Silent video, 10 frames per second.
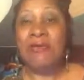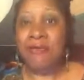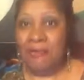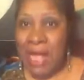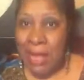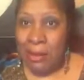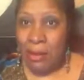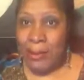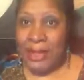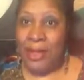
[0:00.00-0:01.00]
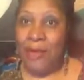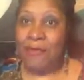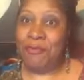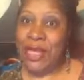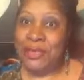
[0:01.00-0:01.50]
Follow me on
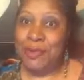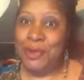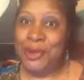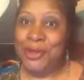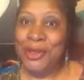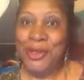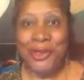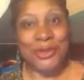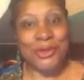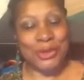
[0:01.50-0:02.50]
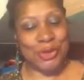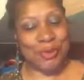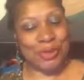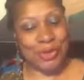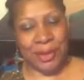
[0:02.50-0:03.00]
Facebook,
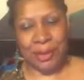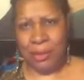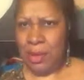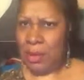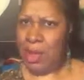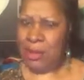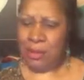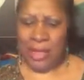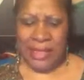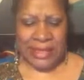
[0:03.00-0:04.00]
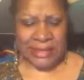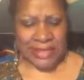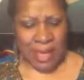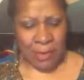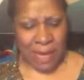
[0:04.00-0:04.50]
YouTube, and Twitter. I knew that didn't
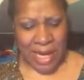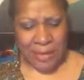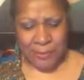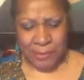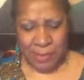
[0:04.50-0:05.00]
sound right.